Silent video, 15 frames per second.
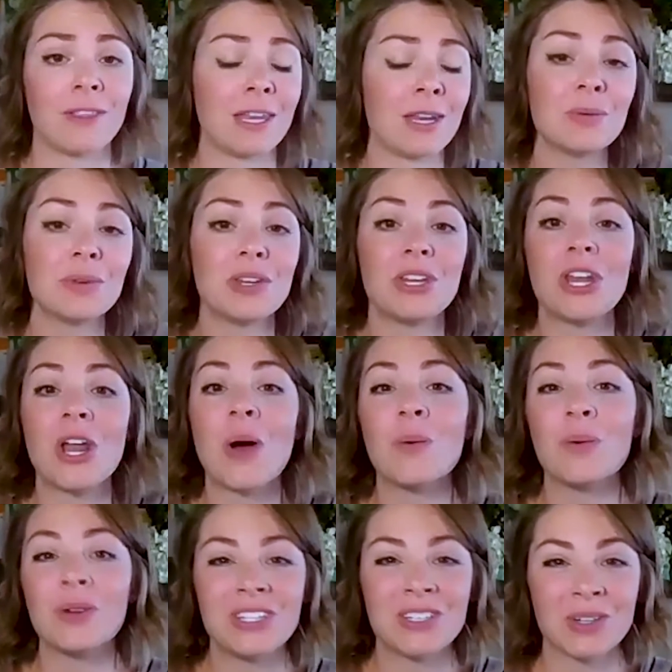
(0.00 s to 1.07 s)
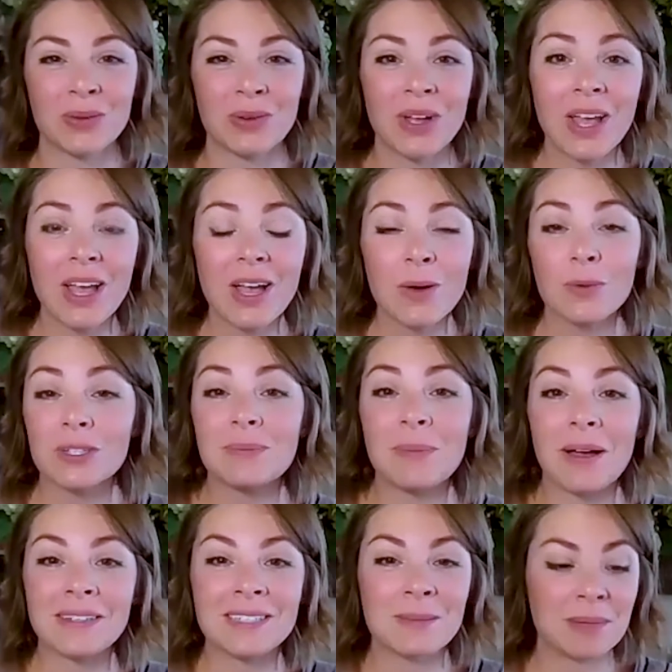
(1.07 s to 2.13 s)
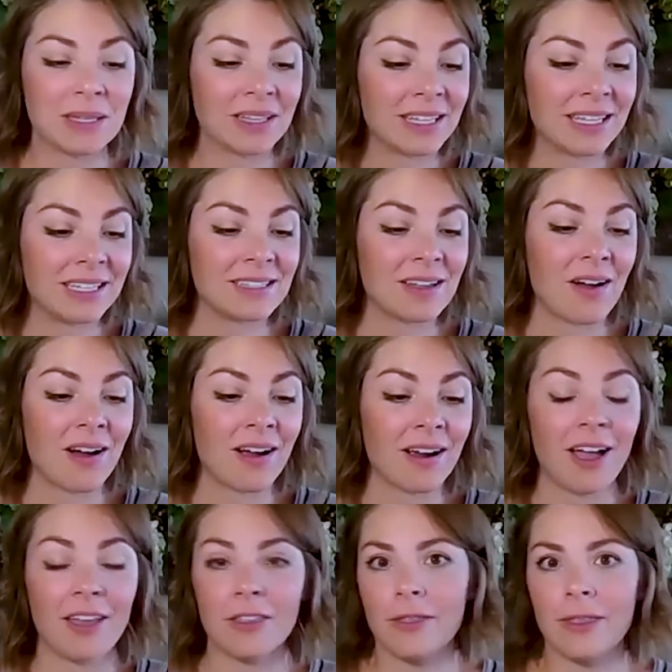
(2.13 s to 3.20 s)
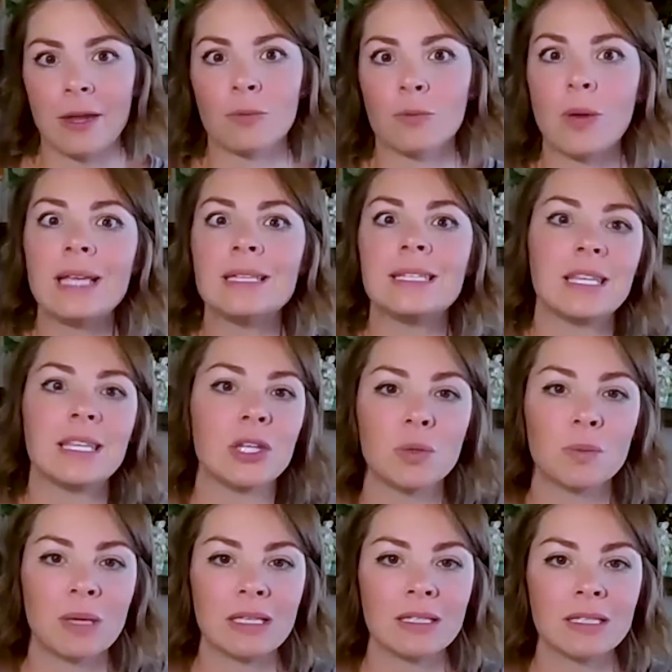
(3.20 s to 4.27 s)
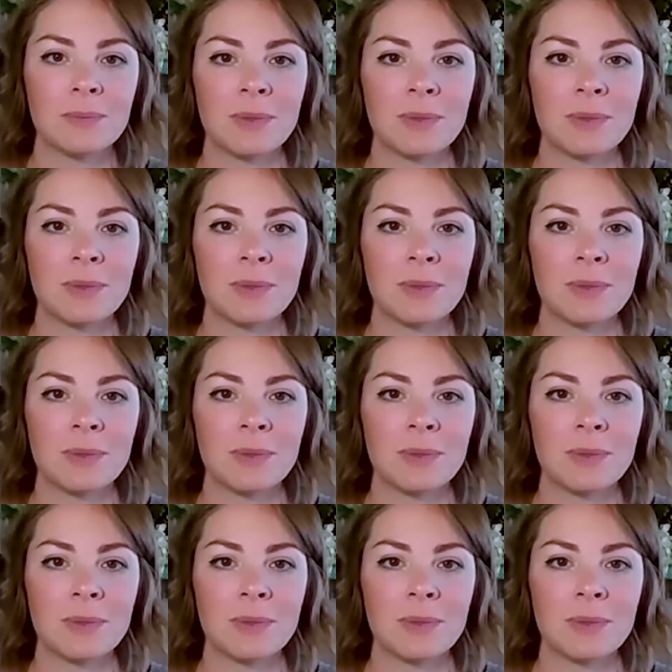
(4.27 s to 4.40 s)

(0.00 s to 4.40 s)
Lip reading: They don't know what your responsibilities are, other than raising humans.